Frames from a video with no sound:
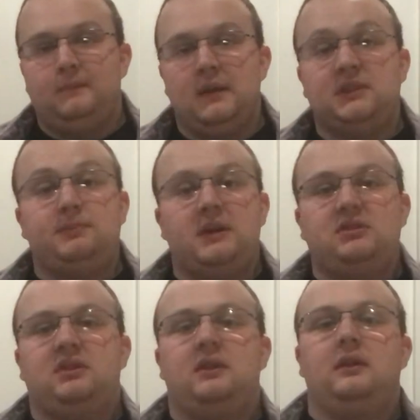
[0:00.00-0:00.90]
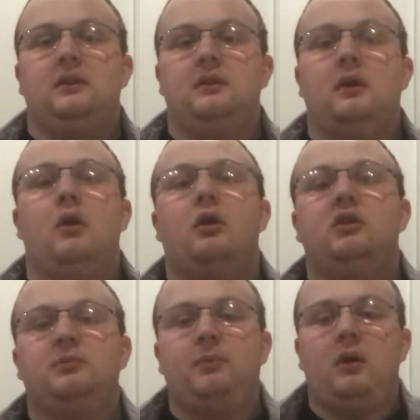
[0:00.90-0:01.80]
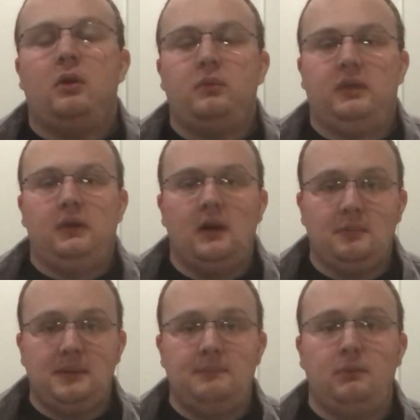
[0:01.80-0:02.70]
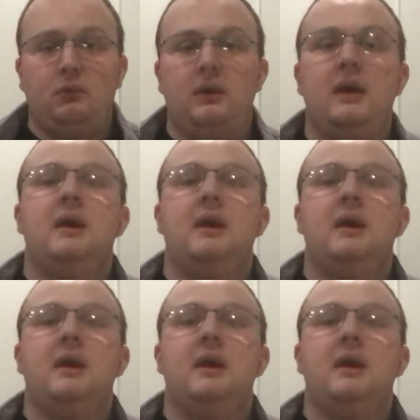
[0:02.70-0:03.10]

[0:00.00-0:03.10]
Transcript: And especially the hardest part with young people